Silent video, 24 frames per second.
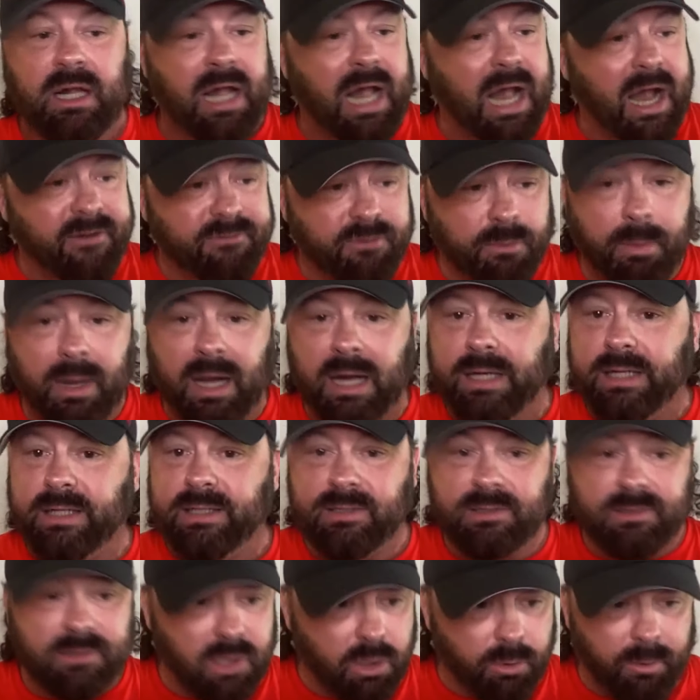
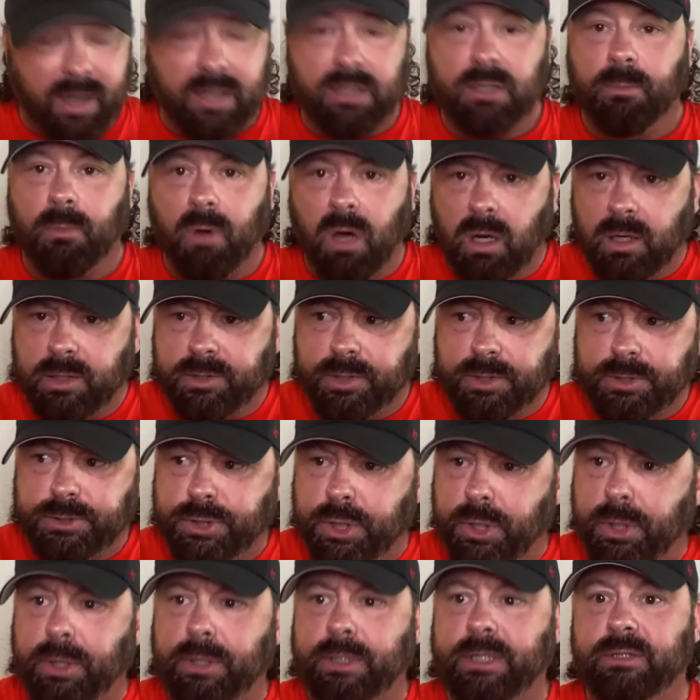Everybody around the monitor
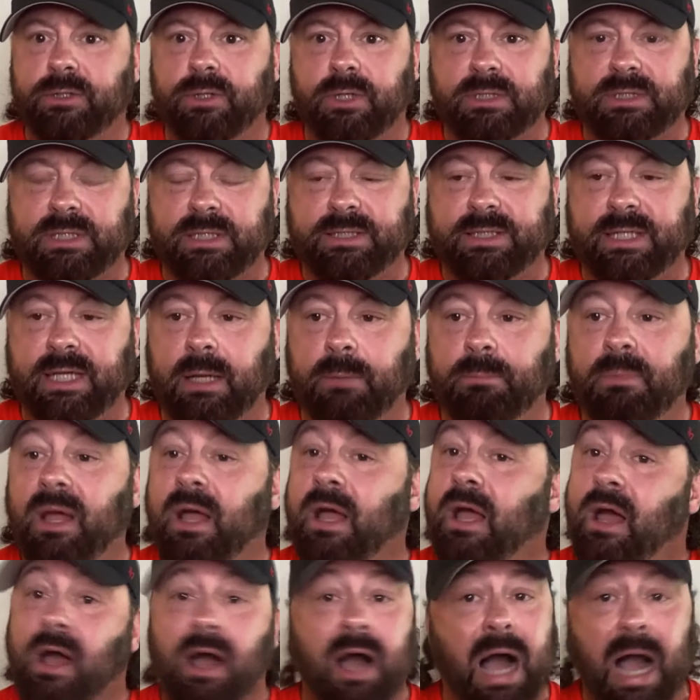turned and looked at them.
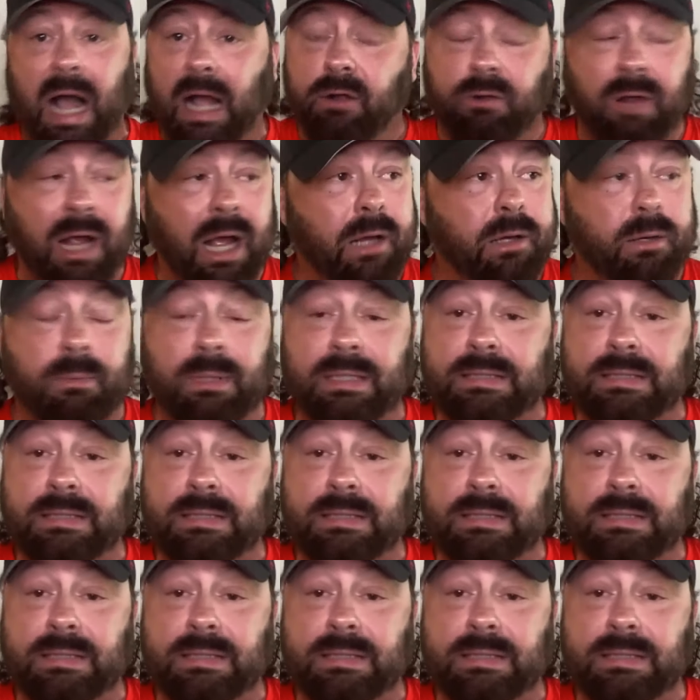I grabbed them.